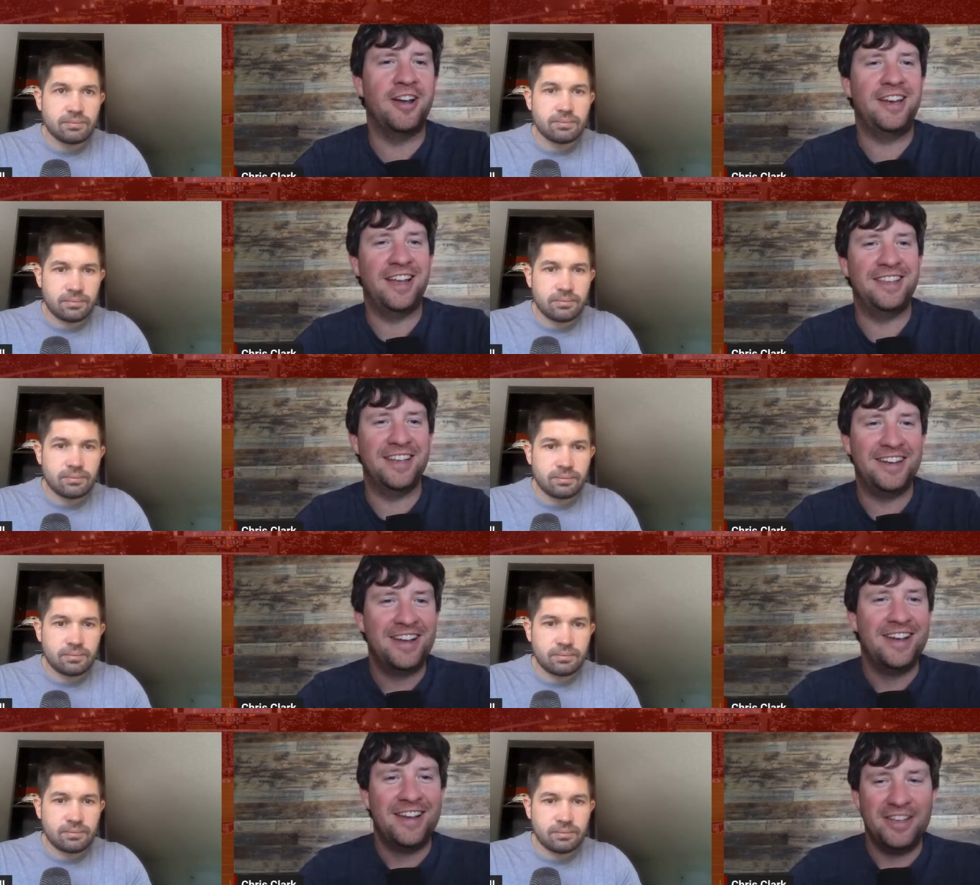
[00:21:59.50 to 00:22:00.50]
Speaker 1: Right. And then,
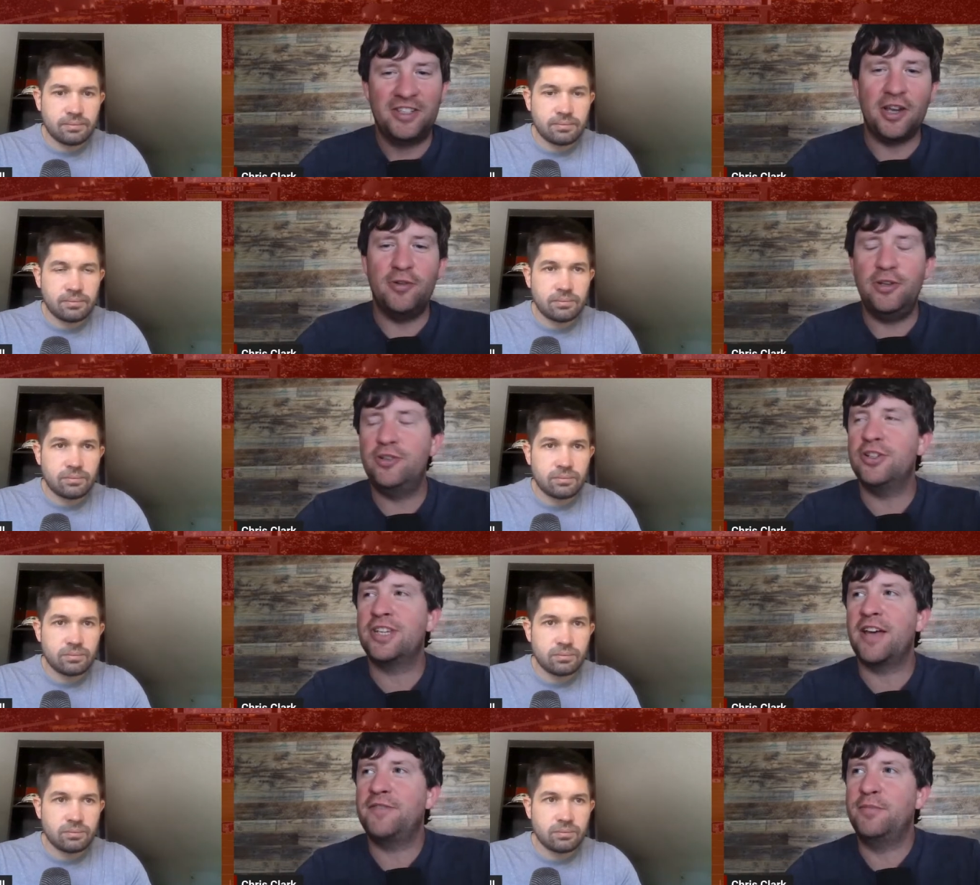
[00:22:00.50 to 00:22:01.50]
so you just
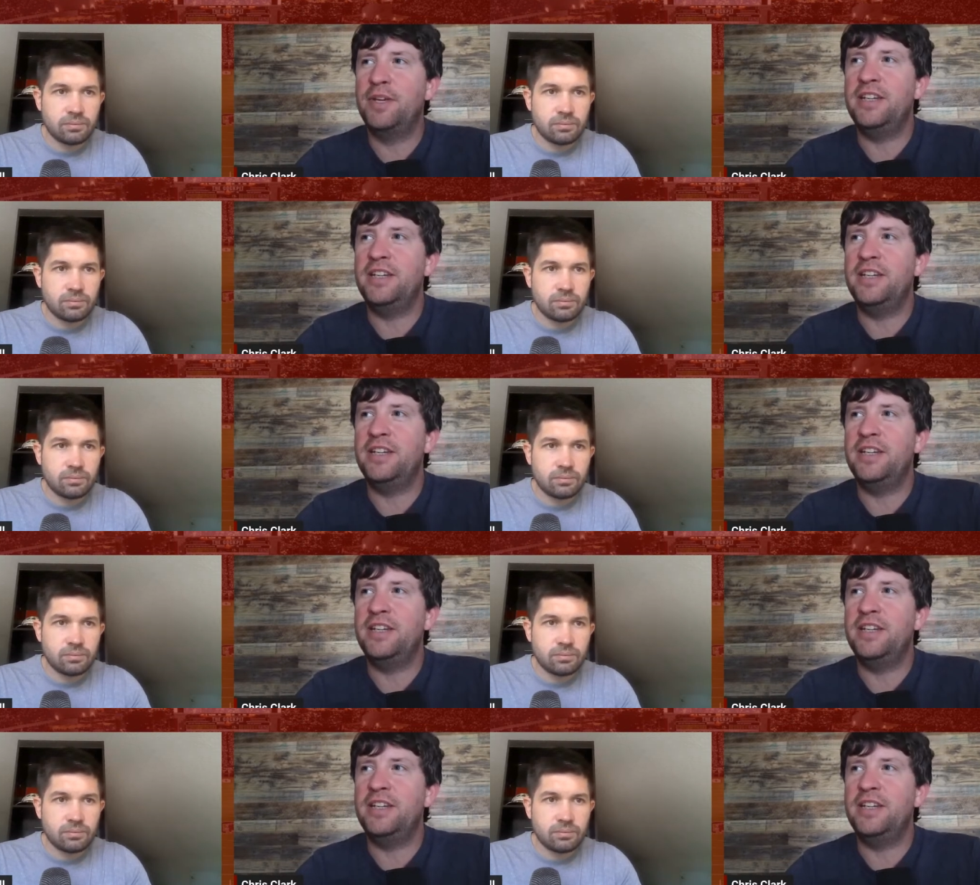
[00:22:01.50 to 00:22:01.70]
have to be